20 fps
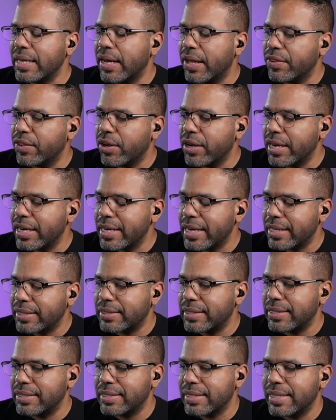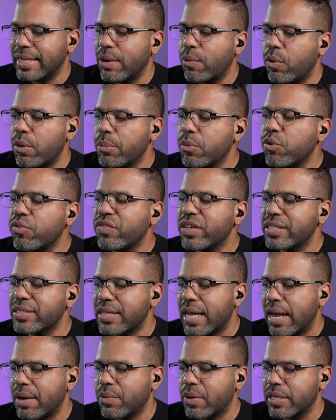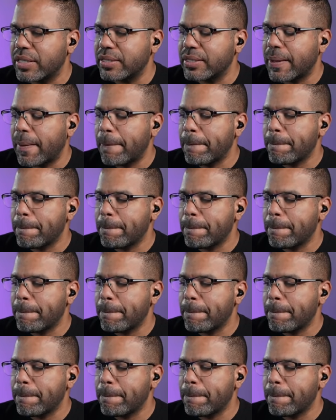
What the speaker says: other indexes, and they were moving sideways.